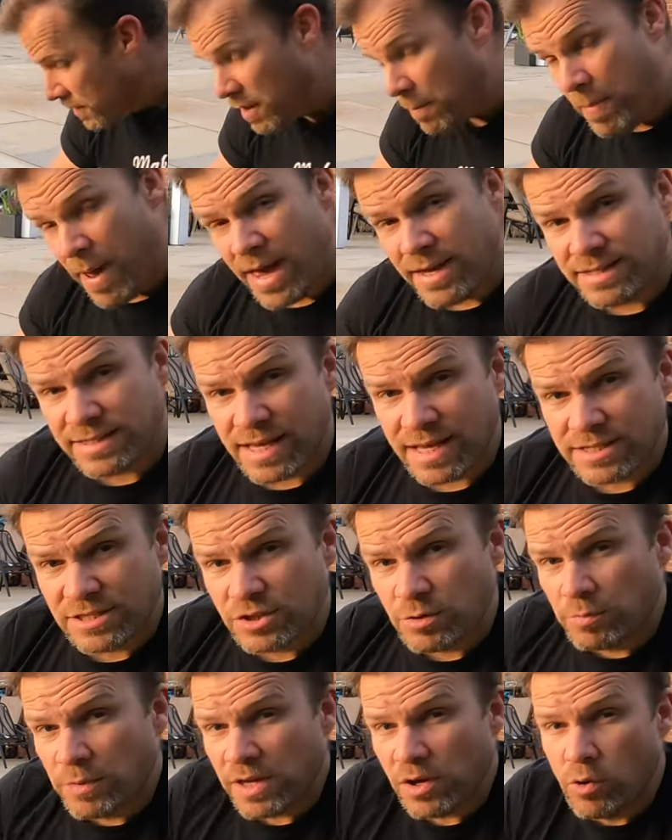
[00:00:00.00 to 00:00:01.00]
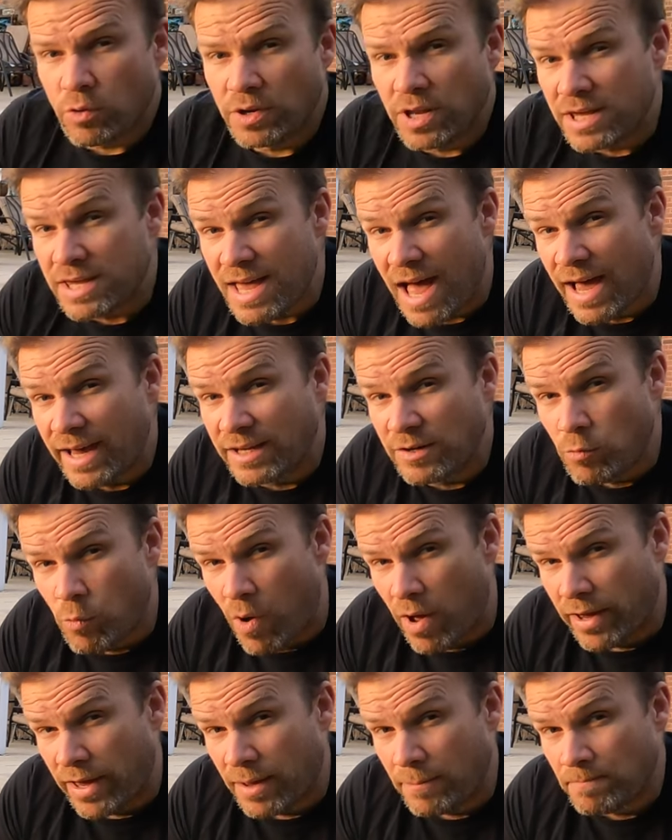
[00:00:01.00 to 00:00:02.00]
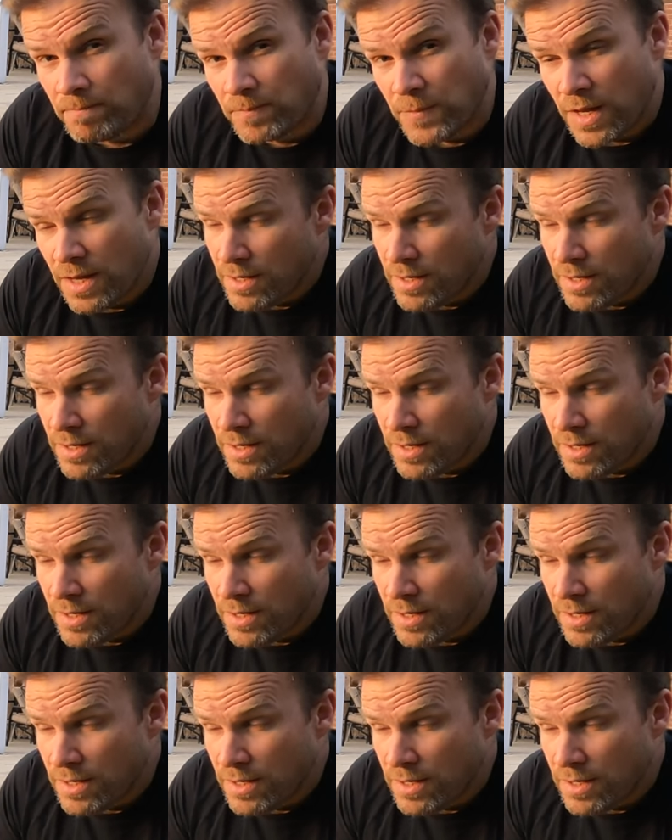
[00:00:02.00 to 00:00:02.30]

The base has something called a guide wire.